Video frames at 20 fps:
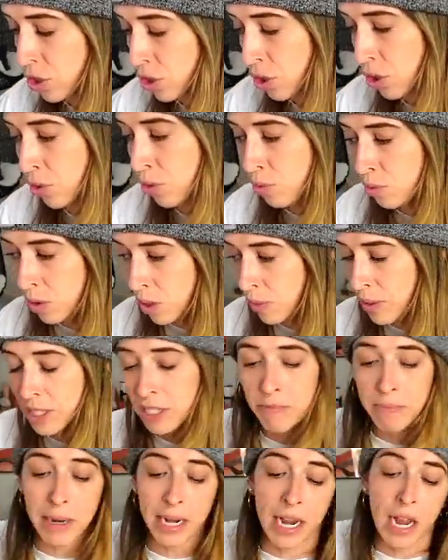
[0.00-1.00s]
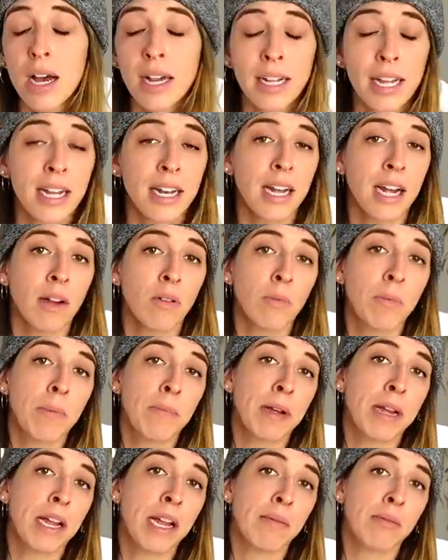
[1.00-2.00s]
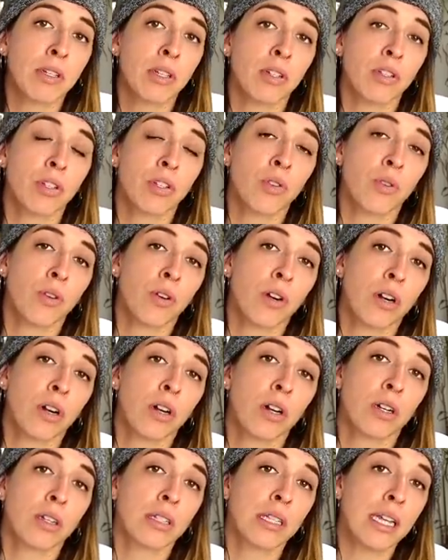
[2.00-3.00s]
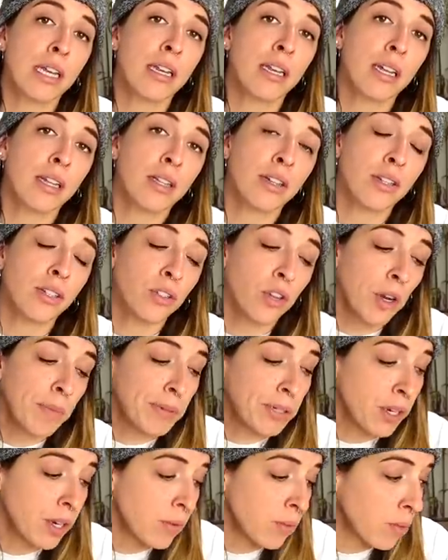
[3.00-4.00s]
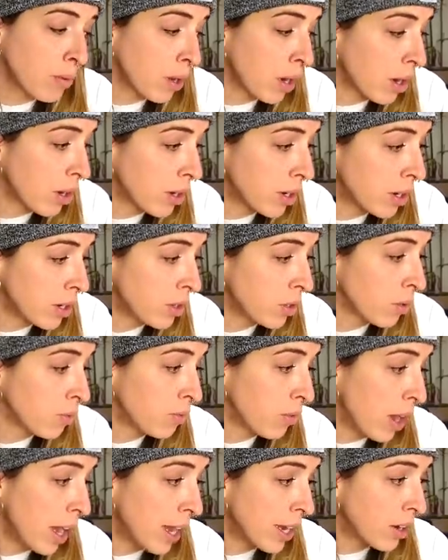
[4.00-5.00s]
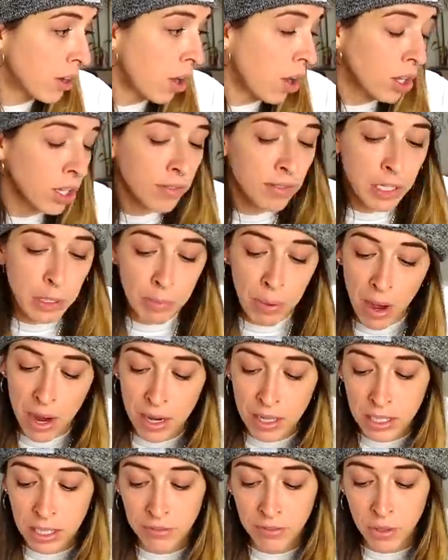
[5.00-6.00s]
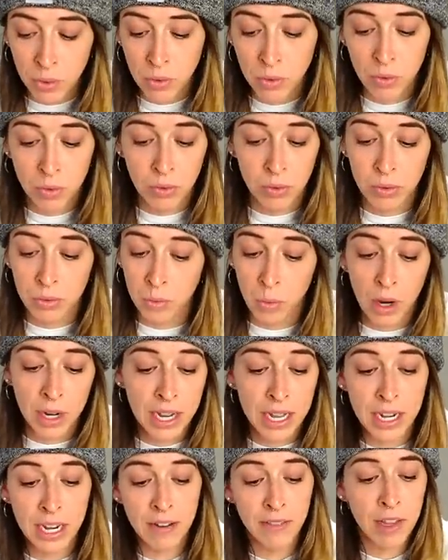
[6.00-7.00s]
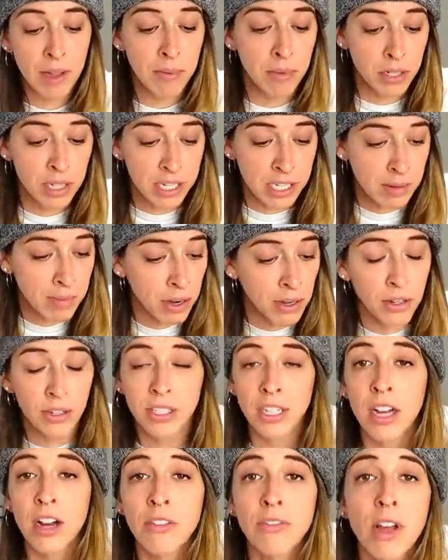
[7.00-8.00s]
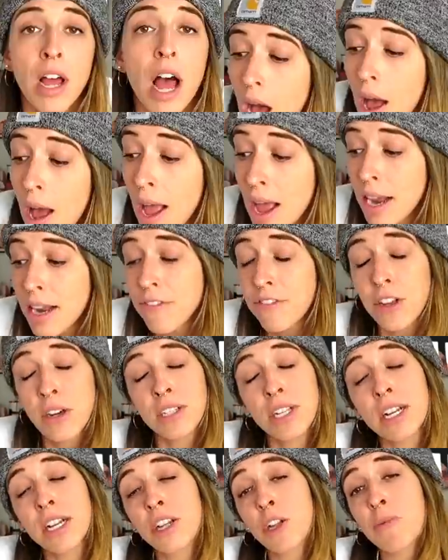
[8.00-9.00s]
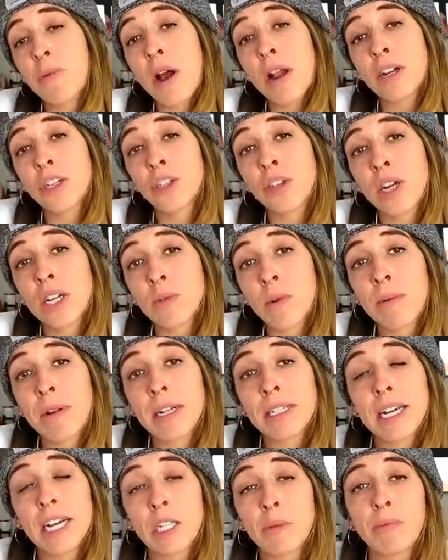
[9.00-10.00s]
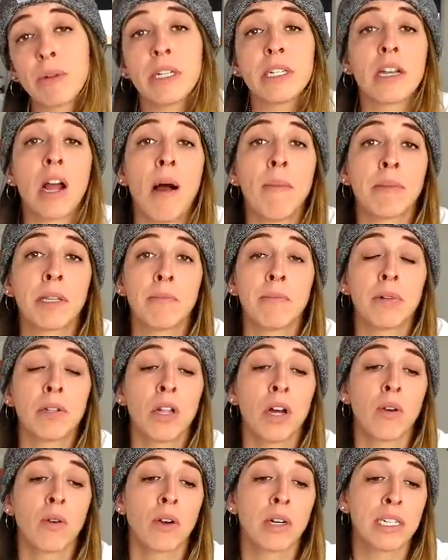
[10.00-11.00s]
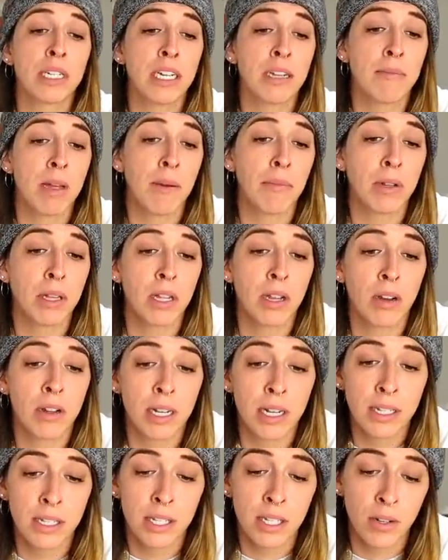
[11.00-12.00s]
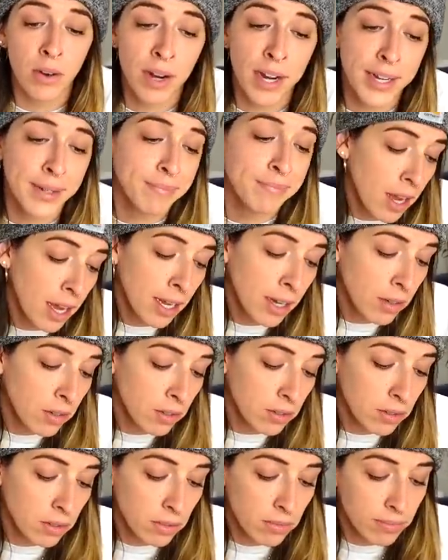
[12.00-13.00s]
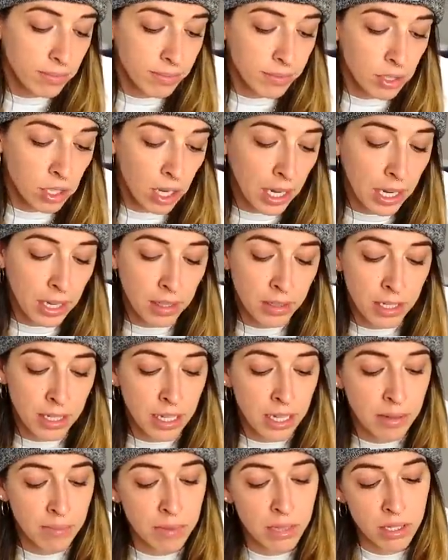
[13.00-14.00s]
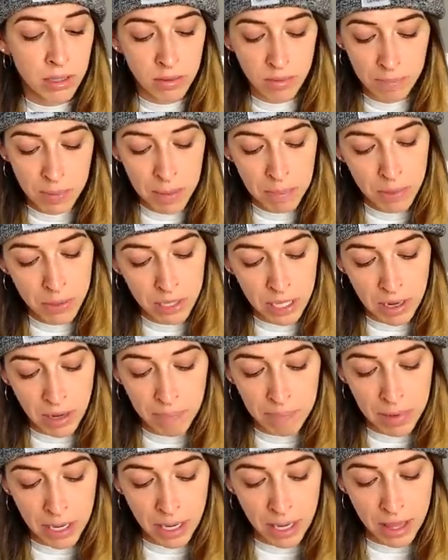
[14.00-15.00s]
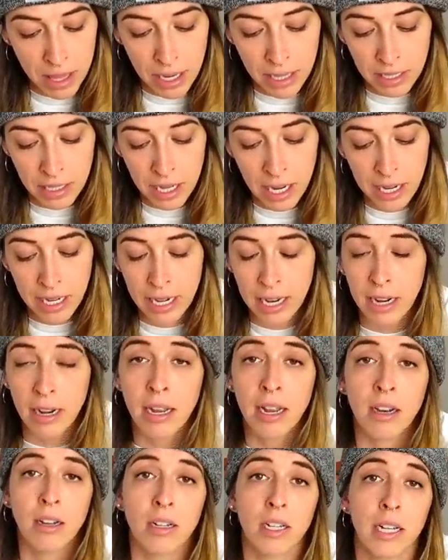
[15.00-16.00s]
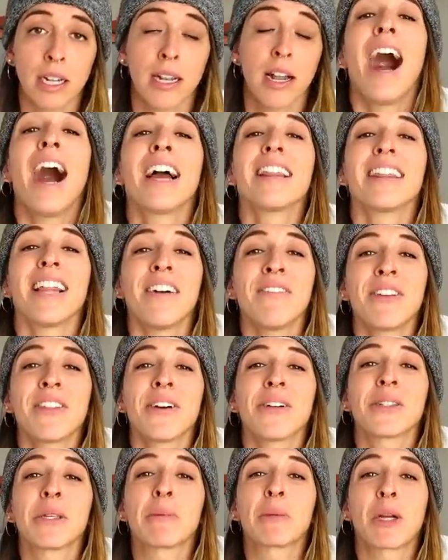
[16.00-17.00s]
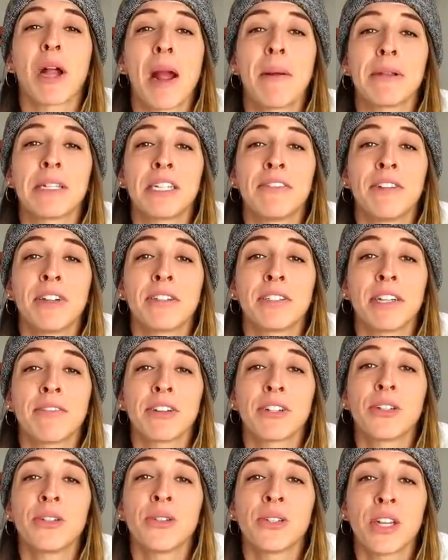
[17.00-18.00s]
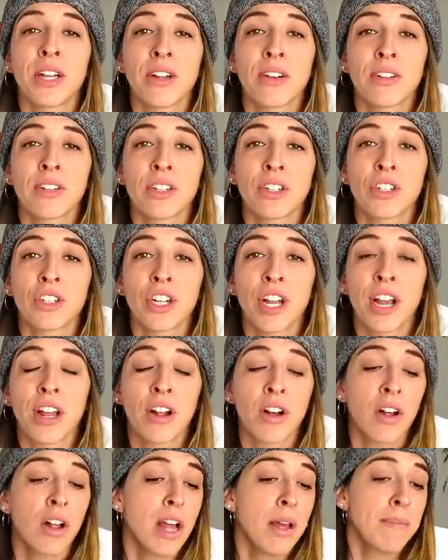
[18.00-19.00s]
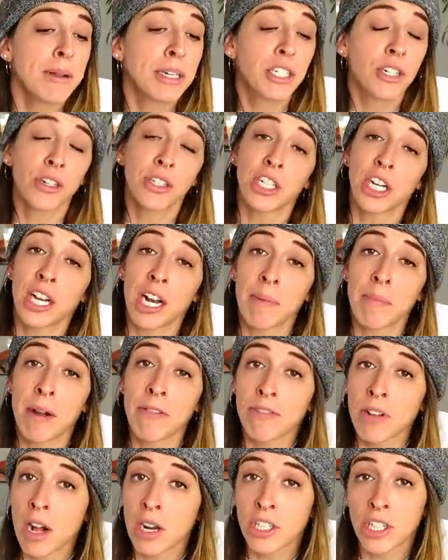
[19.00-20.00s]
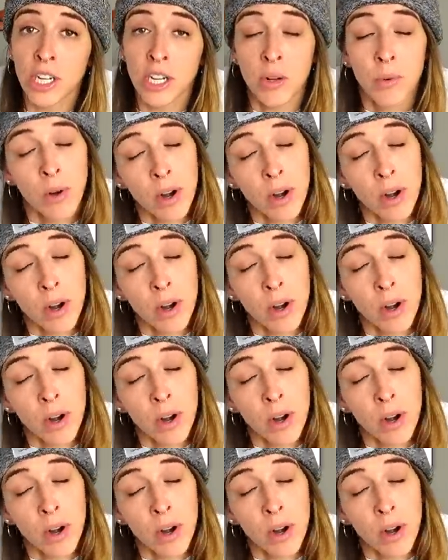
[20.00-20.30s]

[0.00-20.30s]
you were a waste of money. Again, I will put my Amazon store link in the description where you'll find all of these products if you want any of them or test them out yourself. And if there's any other products you guys want me to test, please comment them below or DM Emily on Instagram. I don't check DMs. People say mean things and I can't handle it. I love you though. Subscribe to see videos every Tuesday on this channel. Make sure you're checking out my vlog channel